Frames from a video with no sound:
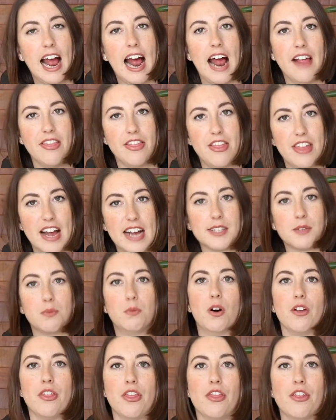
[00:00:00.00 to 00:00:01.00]
and that's
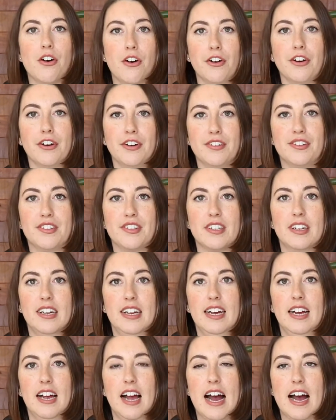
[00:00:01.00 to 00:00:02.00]
what those